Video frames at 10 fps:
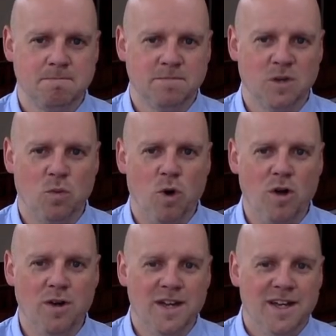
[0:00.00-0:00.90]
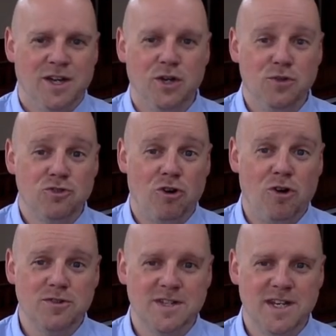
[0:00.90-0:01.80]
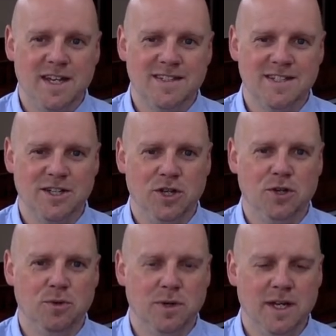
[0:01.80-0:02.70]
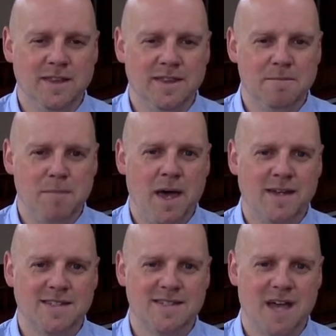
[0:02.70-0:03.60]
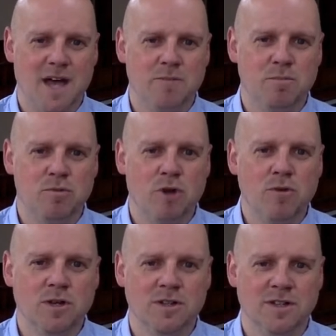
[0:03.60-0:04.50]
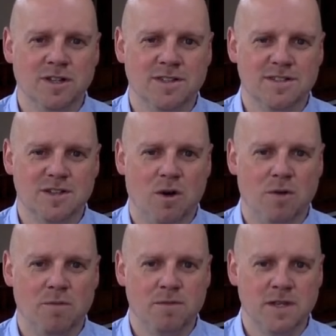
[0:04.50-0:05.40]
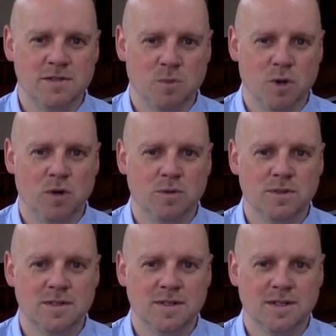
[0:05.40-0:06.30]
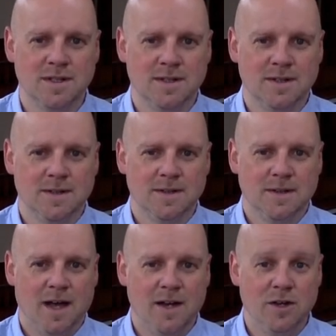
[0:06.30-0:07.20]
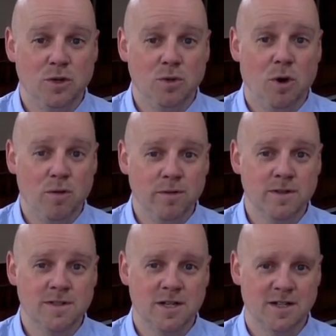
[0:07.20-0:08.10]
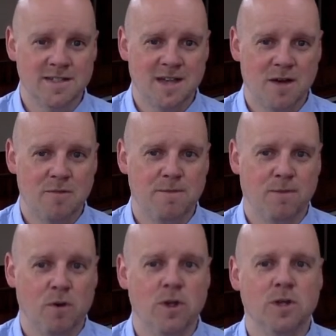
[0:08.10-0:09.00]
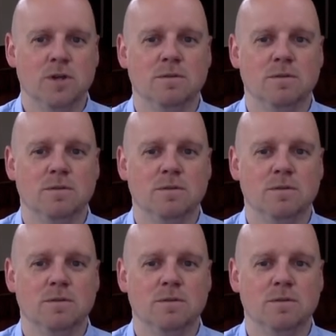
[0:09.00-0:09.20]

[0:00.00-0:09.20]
the one who draws near to you in the mess and brokenness of this world, and who offers herself for you,